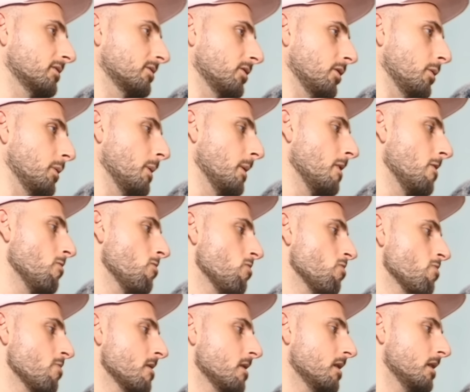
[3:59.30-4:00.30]
So
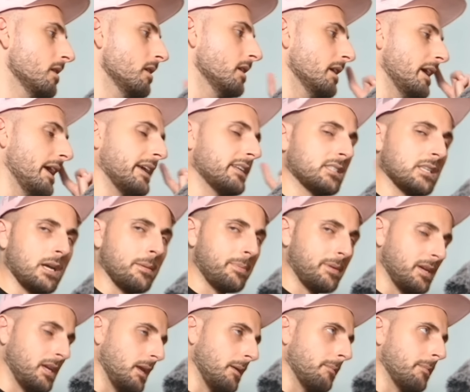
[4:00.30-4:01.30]

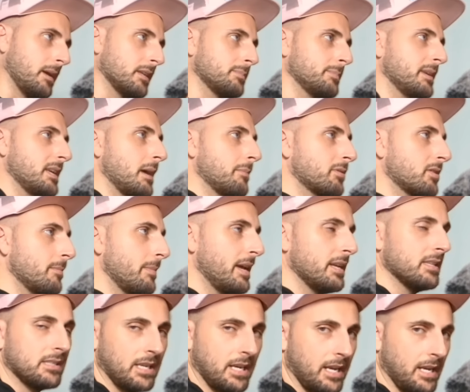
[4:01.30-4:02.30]
XRP has been able to
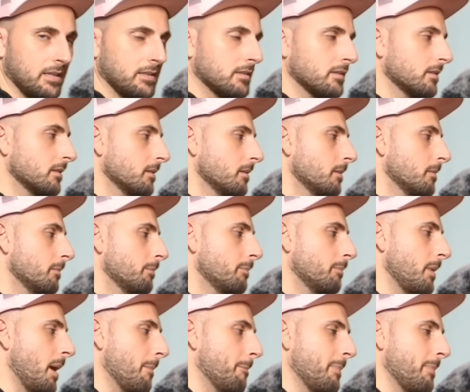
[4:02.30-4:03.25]
maintain a